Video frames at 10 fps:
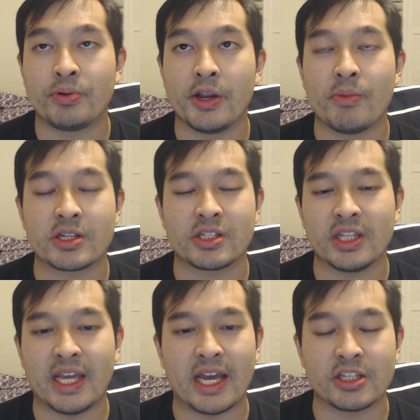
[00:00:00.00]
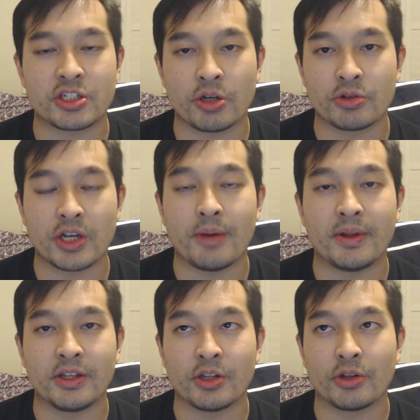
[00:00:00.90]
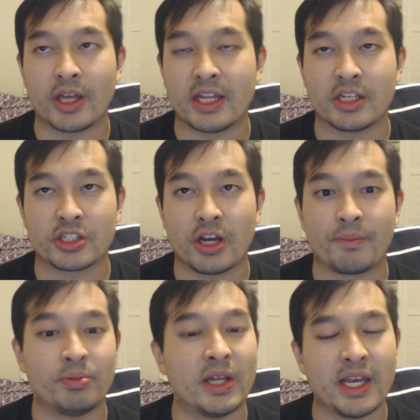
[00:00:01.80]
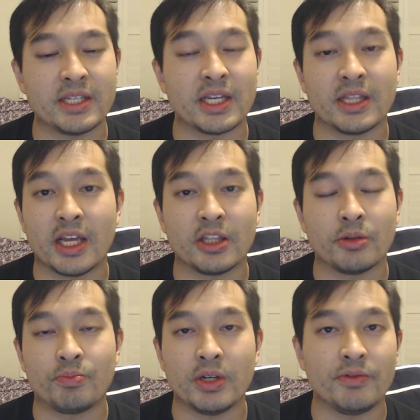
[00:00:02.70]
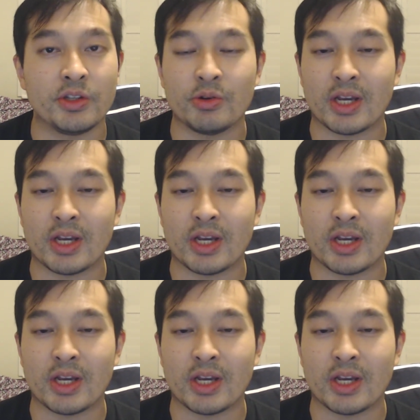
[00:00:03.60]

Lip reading: pretty much the end shows up and, you know, the ending song plays and then the preview